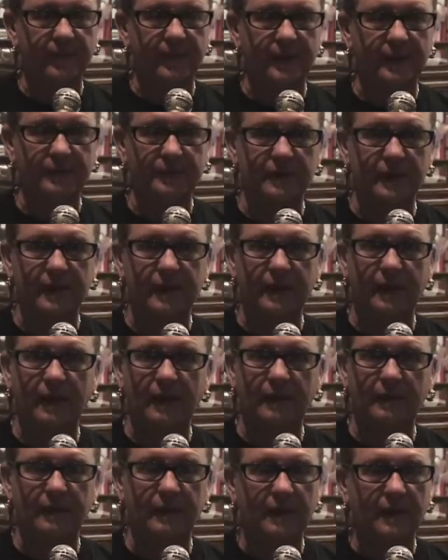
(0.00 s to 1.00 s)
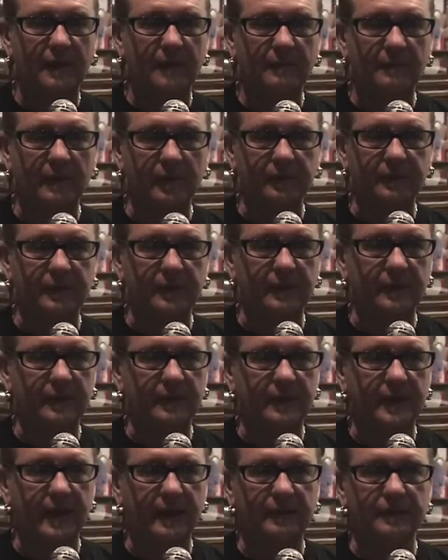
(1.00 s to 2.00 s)
it's in there. Most of the
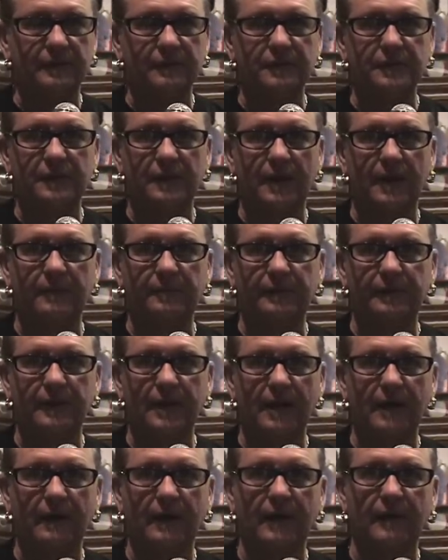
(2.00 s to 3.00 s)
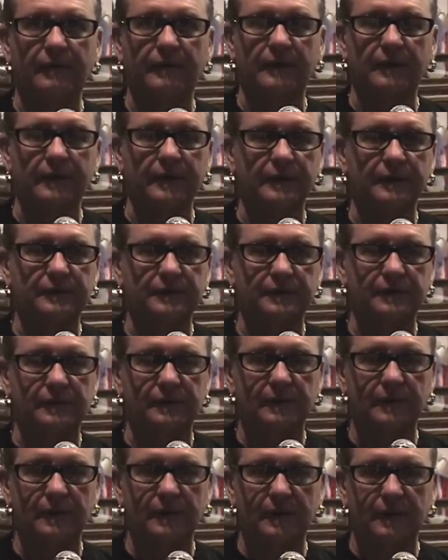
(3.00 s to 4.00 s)
tattoo shops now have at least
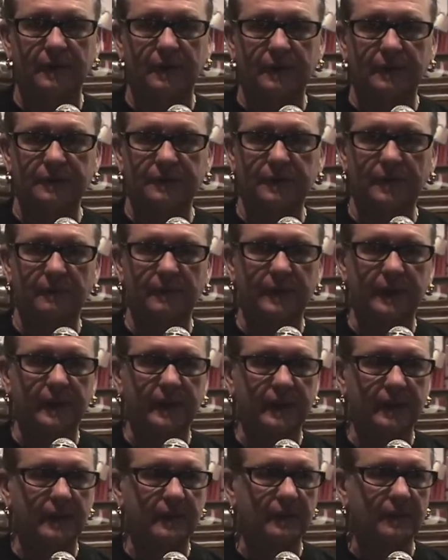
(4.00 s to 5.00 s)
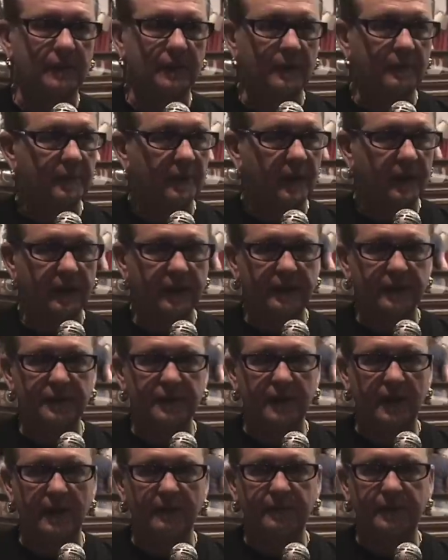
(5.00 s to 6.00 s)
somebody in it or a part of the
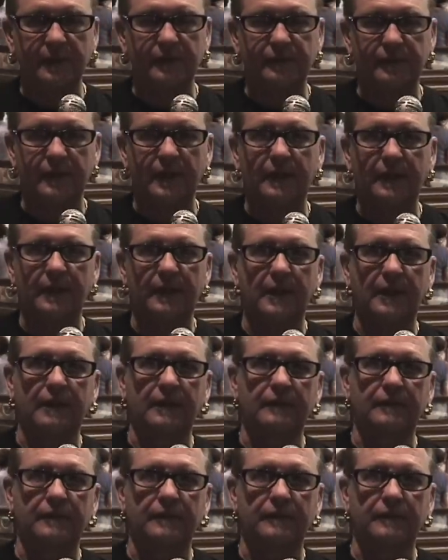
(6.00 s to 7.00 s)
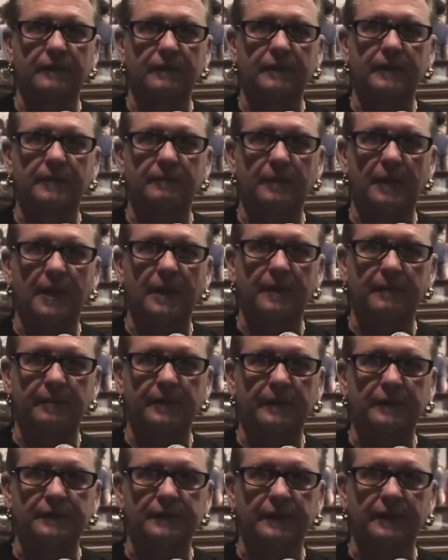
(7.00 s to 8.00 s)
shop that's dedicated to doing body
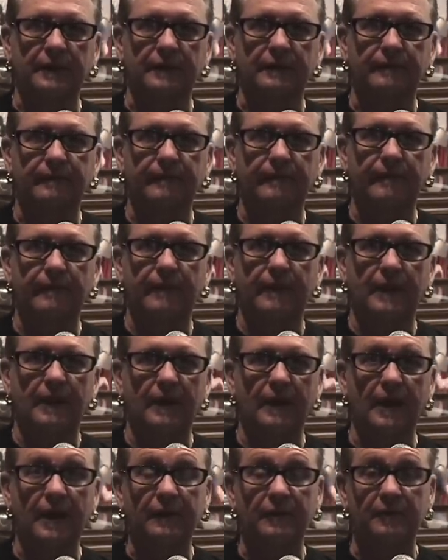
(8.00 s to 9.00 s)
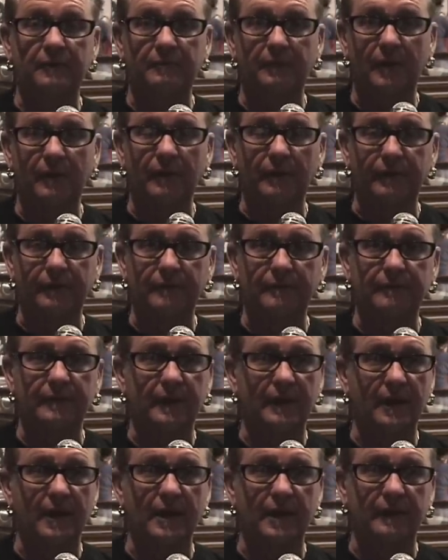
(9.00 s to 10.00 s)
piercing. And I do both,
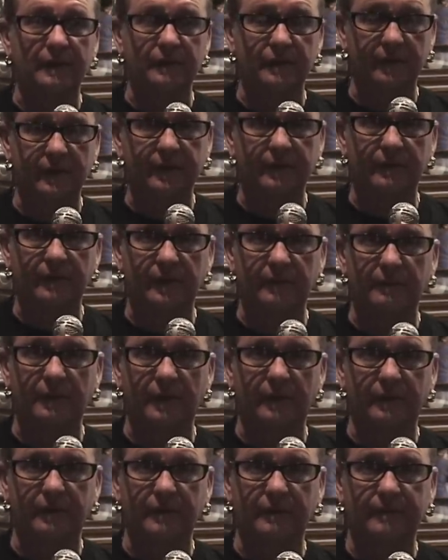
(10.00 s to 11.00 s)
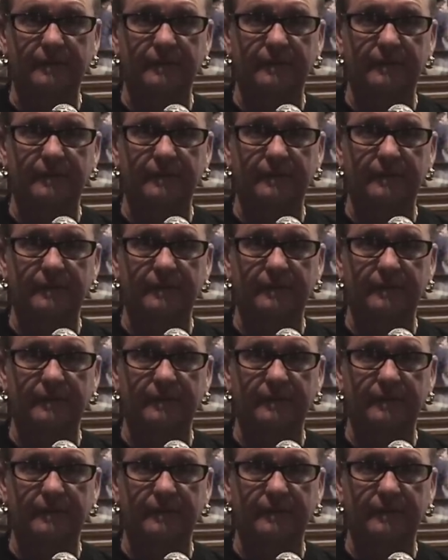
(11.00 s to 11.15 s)
and I enjoy doing both.